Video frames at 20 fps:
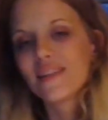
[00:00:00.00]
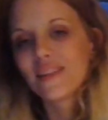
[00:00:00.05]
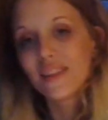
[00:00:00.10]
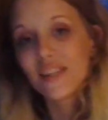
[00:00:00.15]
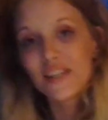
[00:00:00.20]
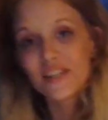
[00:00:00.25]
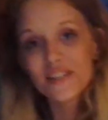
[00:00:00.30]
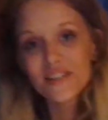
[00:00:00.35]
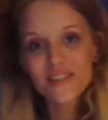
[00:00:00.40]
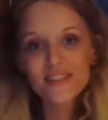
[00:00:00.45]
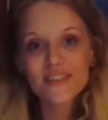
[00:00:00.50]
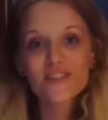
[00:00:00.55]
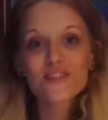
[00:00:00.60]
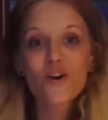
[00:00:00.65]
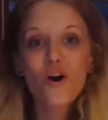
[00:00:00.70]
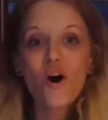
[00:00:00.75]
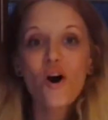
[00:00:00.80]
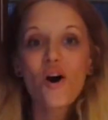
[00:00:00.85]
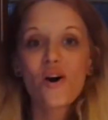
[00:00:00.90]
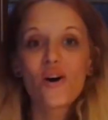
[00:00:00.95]
this is
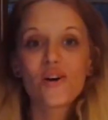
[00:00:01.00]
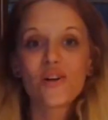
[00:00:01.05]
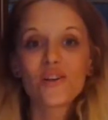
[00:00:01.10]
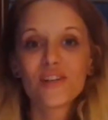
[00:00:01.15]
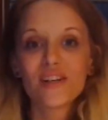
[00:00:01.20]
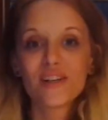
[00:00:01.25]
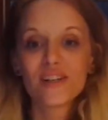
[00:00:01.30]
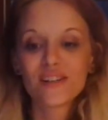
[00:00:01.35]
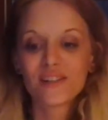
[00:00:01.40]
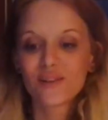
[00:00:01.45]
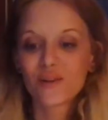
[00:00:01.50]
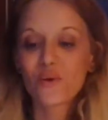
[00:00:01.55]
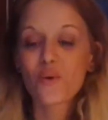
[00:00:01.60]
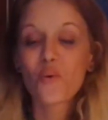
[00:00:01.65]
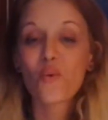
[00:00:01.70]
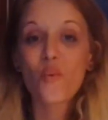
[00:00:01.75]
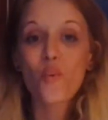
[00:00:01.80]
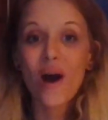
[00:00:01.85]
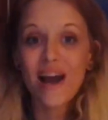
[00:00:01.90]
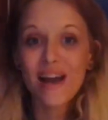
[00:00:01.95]
called
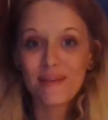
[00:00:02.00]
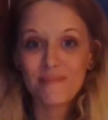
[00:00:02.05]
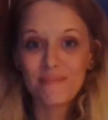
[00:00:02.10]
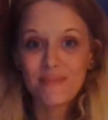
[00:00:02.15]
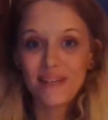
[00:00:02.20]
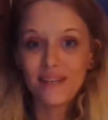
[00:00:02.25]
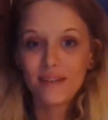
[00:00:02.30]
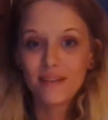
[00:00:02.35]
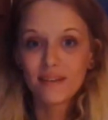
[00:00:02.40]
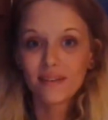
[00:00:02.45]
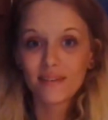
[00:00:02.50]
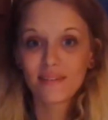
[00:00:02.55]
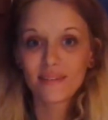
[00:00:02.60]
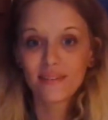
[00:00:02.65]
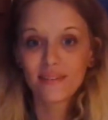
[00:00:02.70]
Why Me?